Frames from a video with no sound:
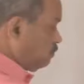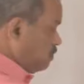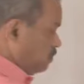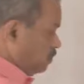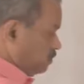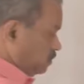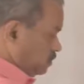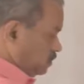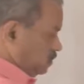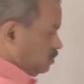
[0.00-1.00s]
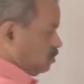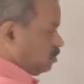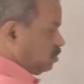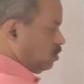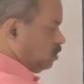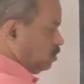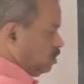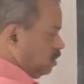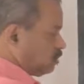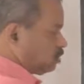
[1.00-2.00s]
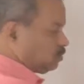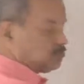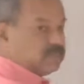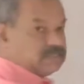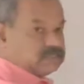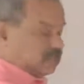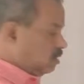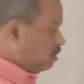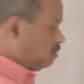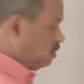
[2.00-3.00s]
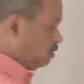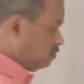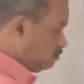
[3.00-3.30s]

suppose these two sides are equal,